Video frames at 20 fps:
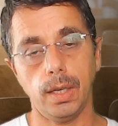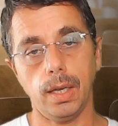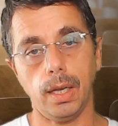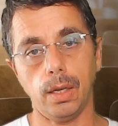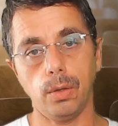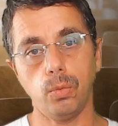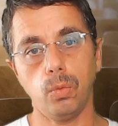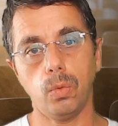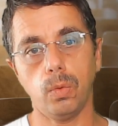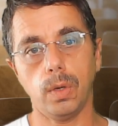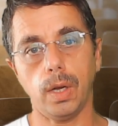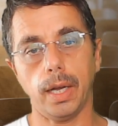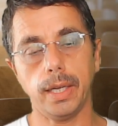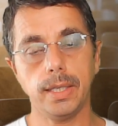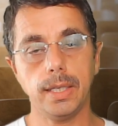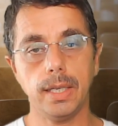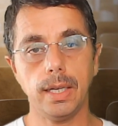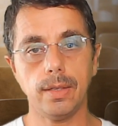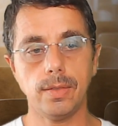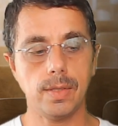and
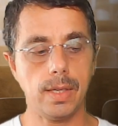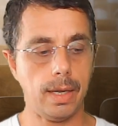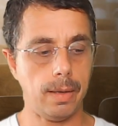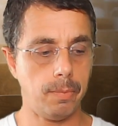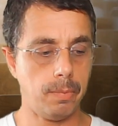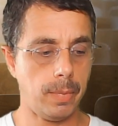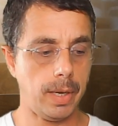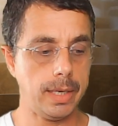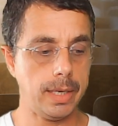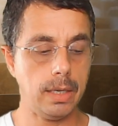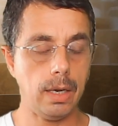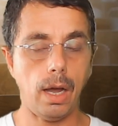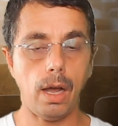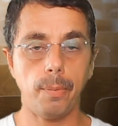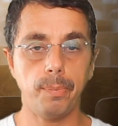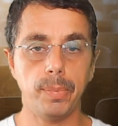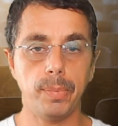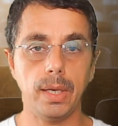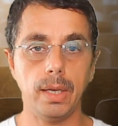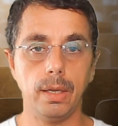ideas that might
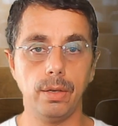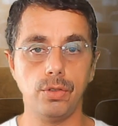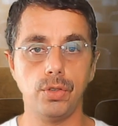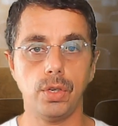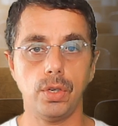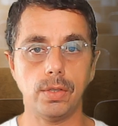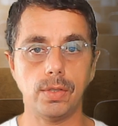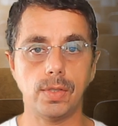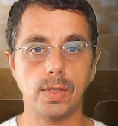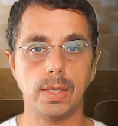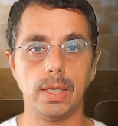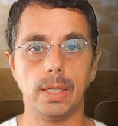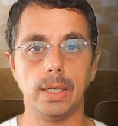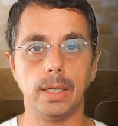not be just